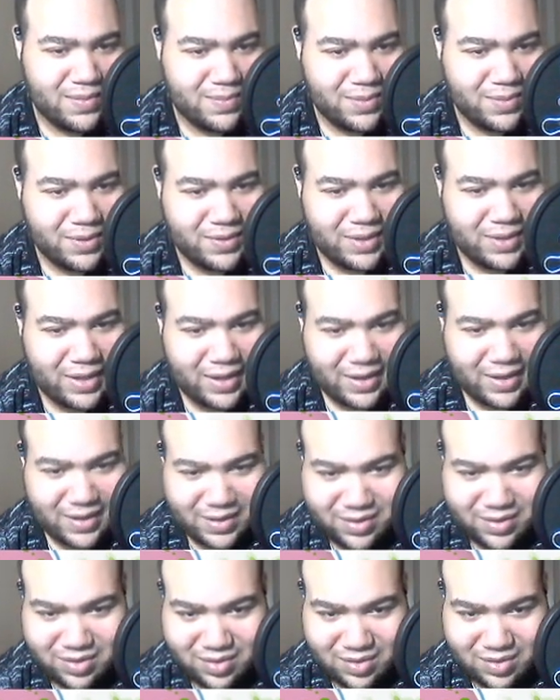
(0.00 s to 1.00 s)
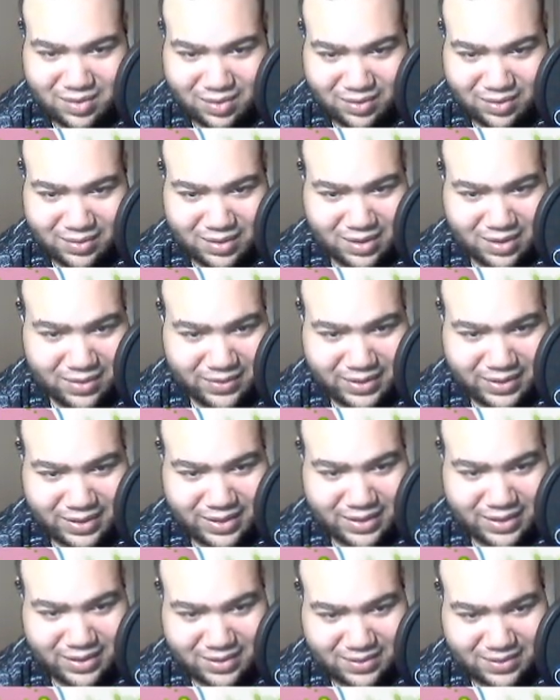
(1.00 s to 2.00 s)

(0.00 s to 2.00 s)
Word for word: Polteageist, Altaria.